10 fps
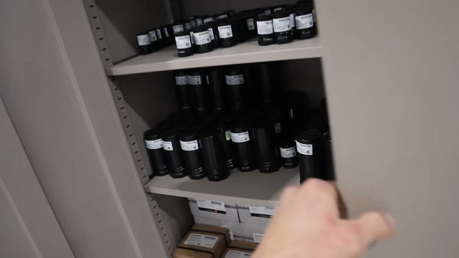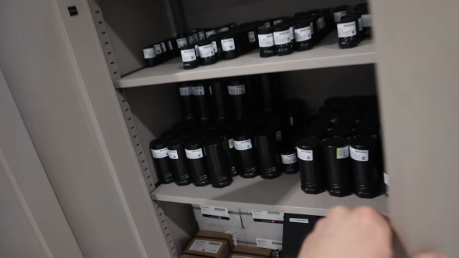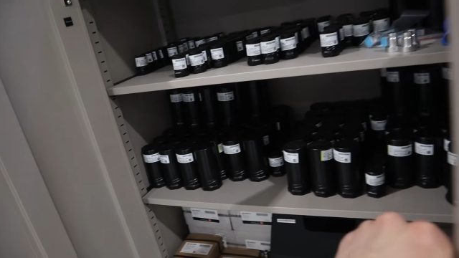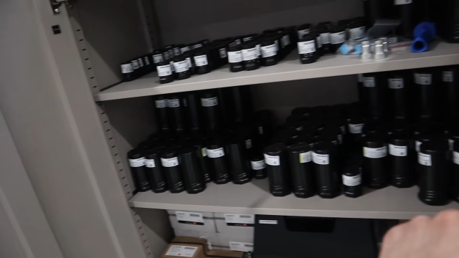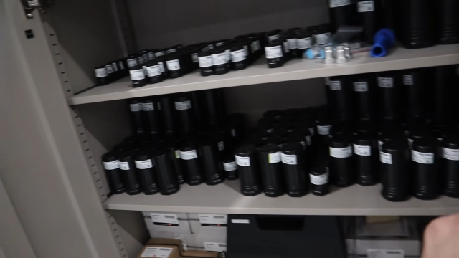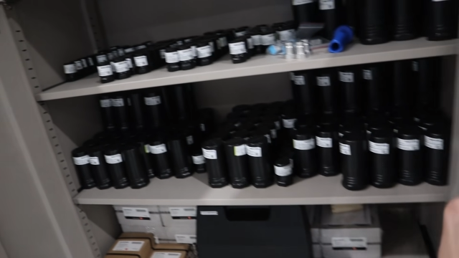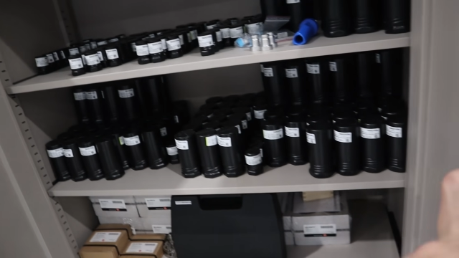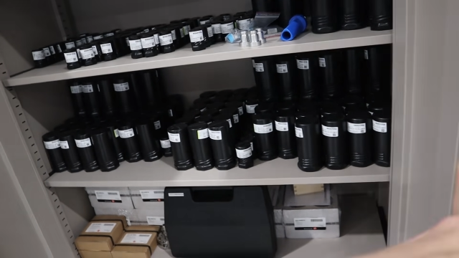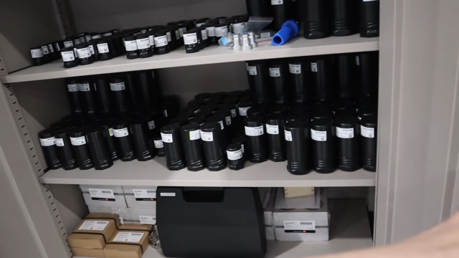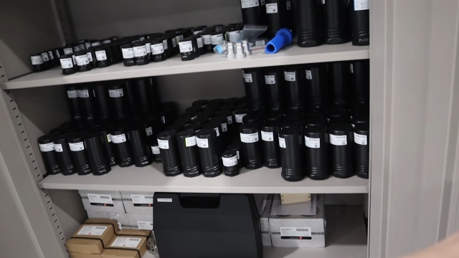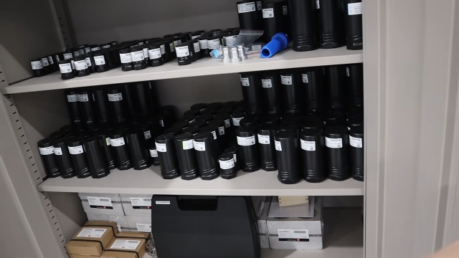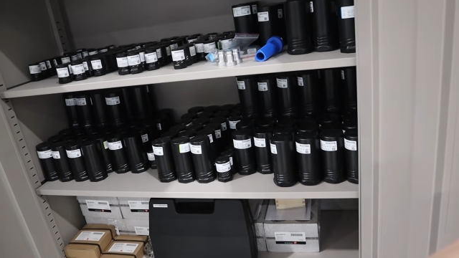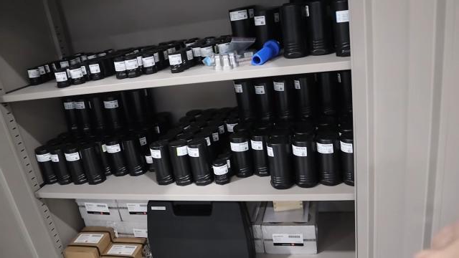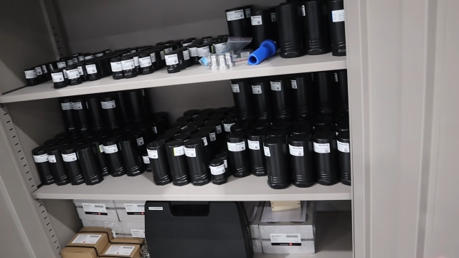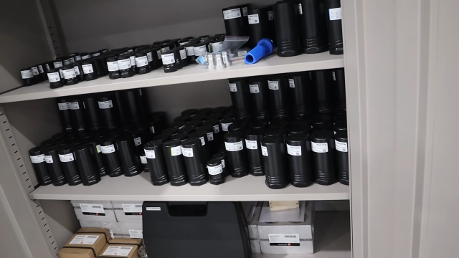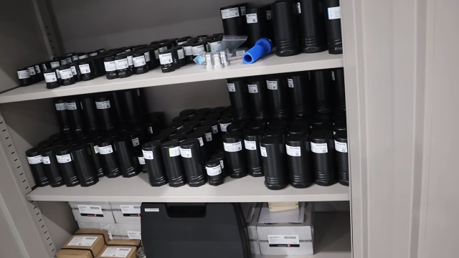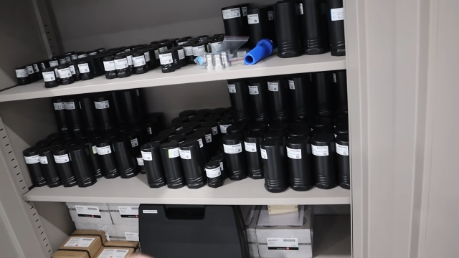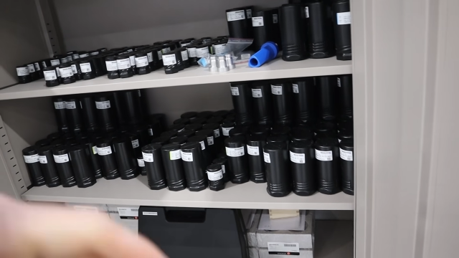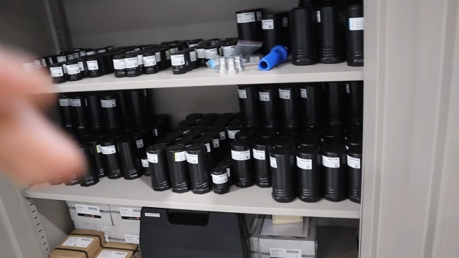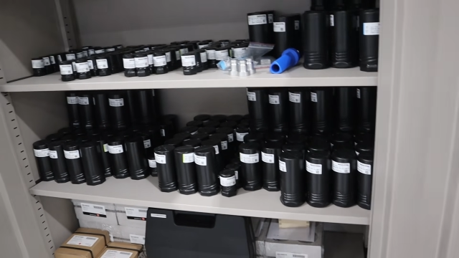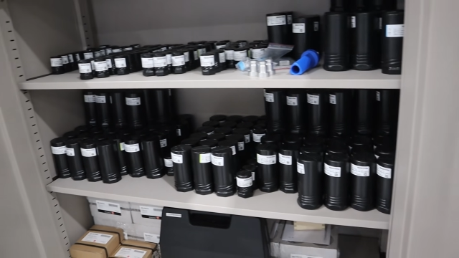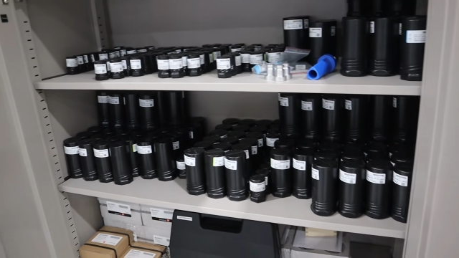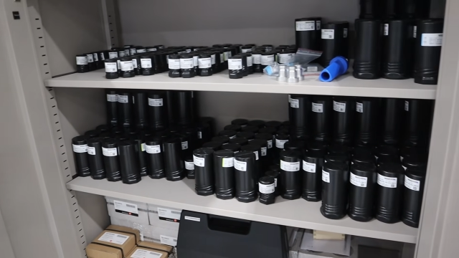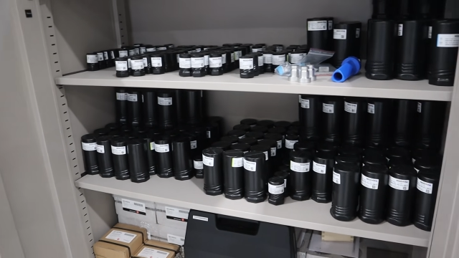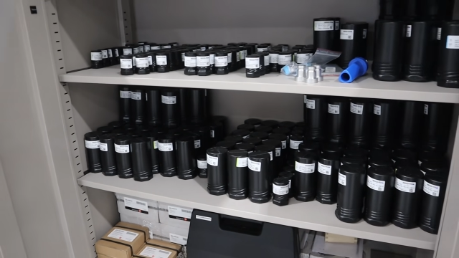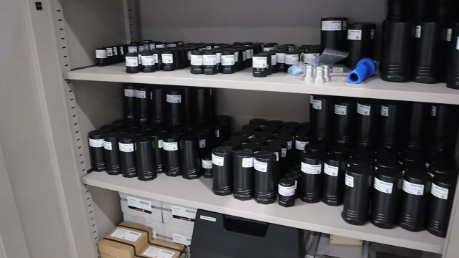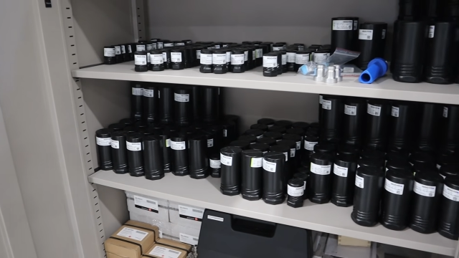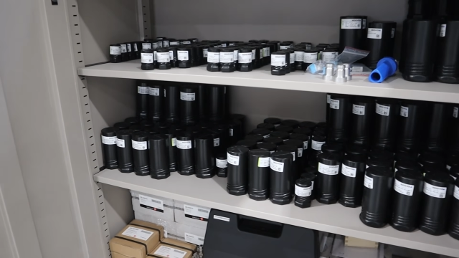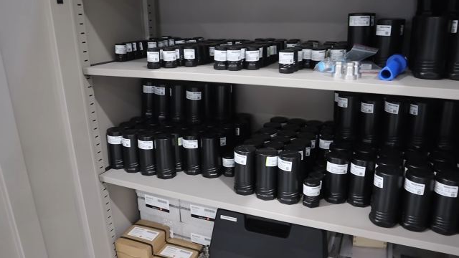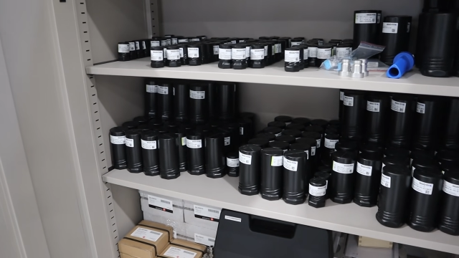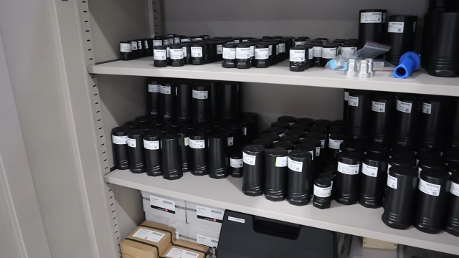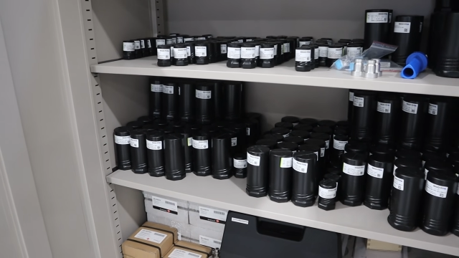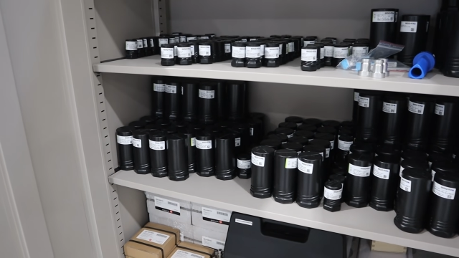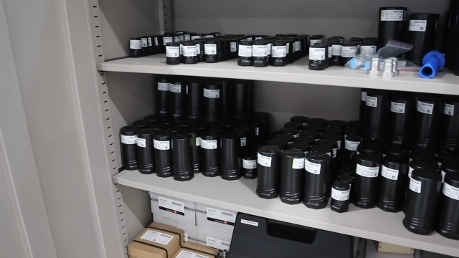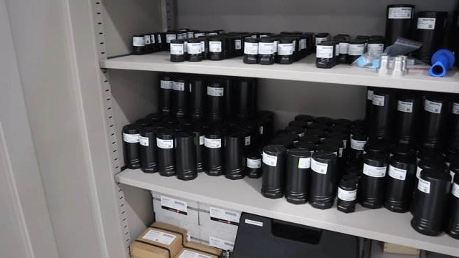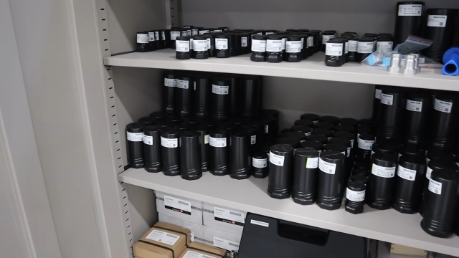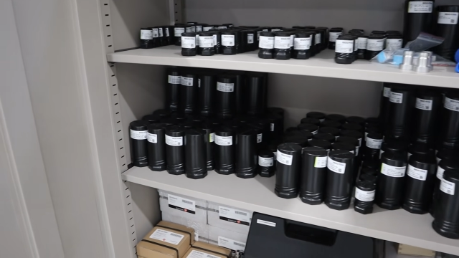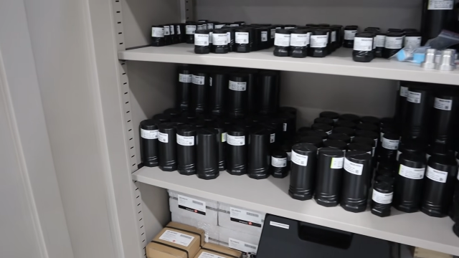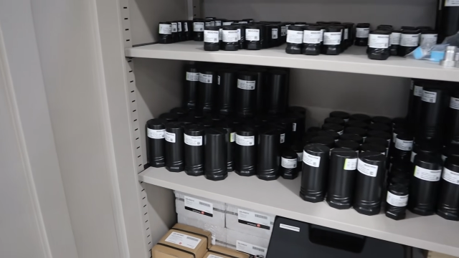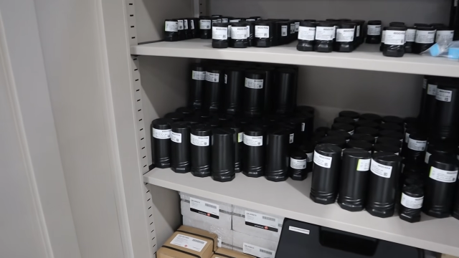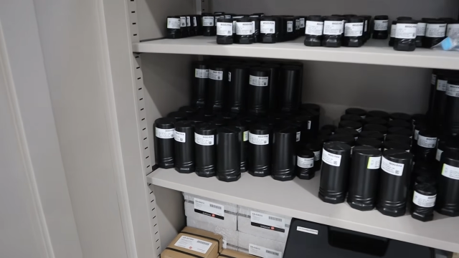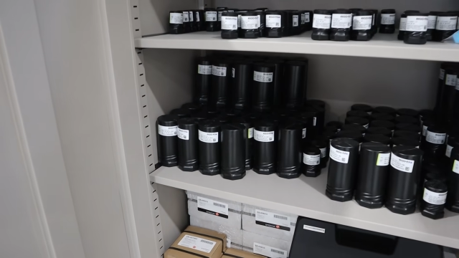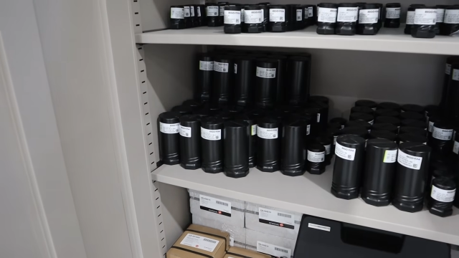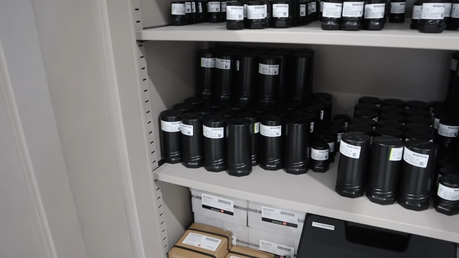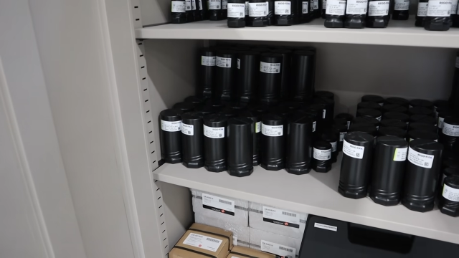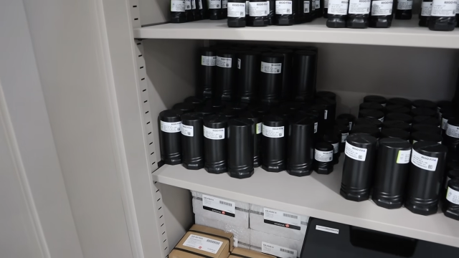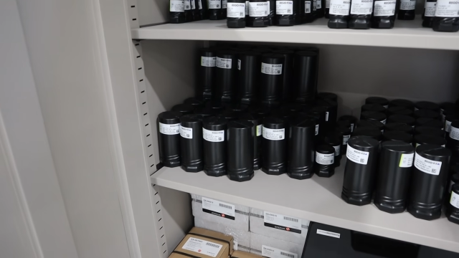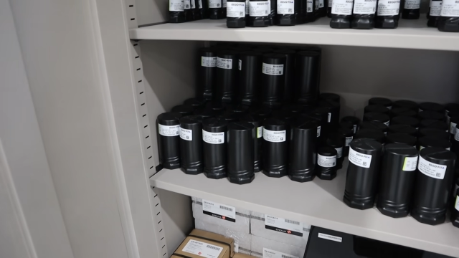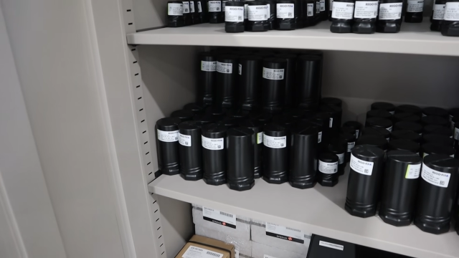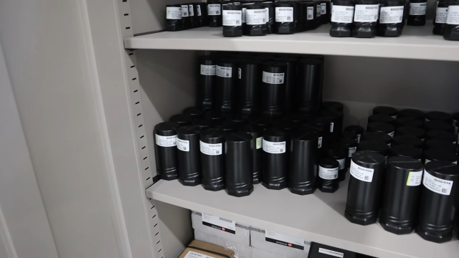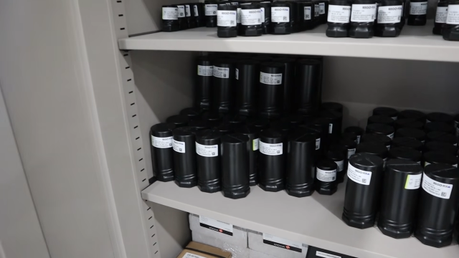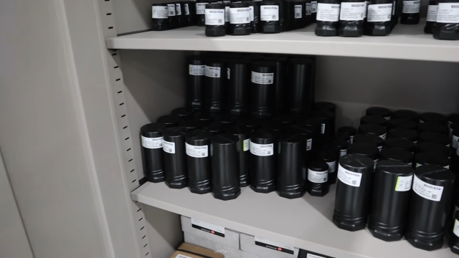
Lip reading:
(no speaker visible)